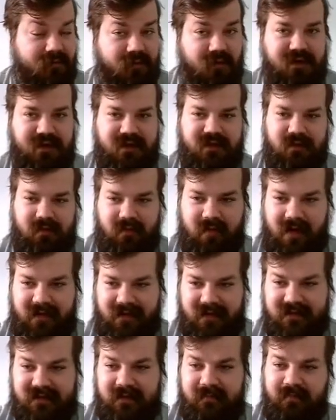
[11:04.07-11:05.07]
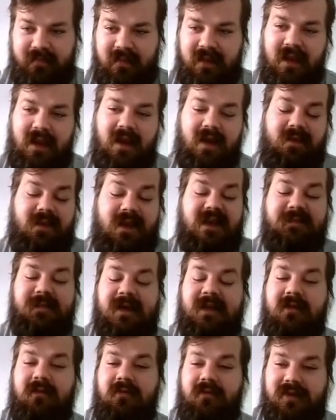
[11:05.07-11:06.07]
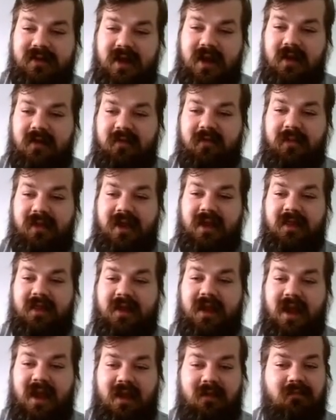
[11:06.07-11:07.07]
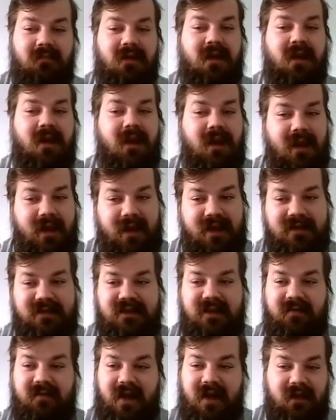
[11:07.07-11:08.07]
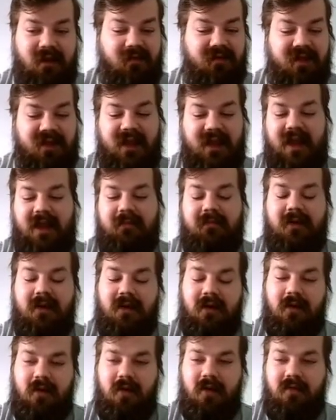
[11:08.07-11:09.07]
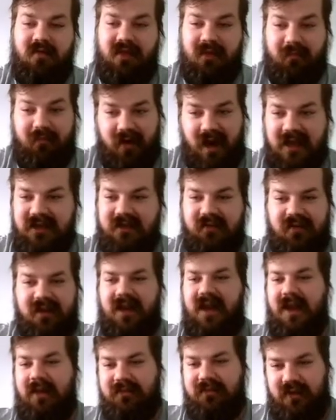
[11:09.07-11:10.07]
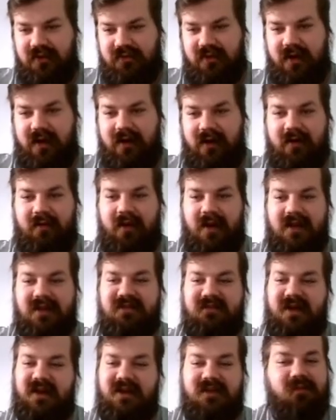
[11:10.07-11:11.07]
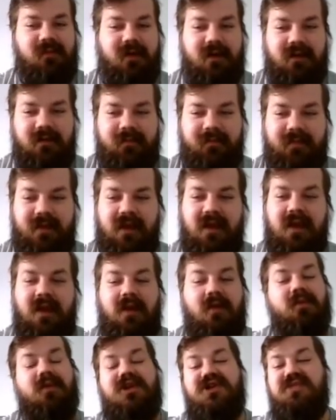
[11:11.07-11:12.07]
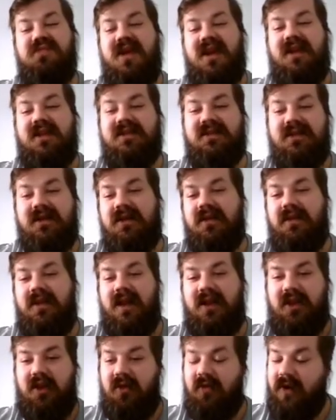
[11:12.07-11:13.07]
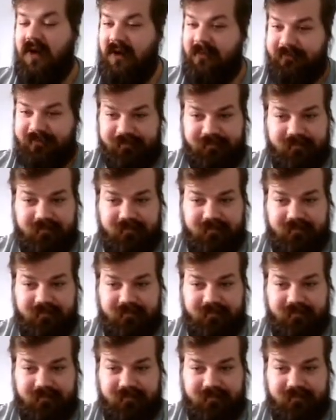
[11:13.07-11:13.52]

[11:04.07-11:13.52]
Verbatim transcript: forty-two credits. And the expected return of playing the game is the value of the game over the price of the game, so two hundred credits minus one, which means that you are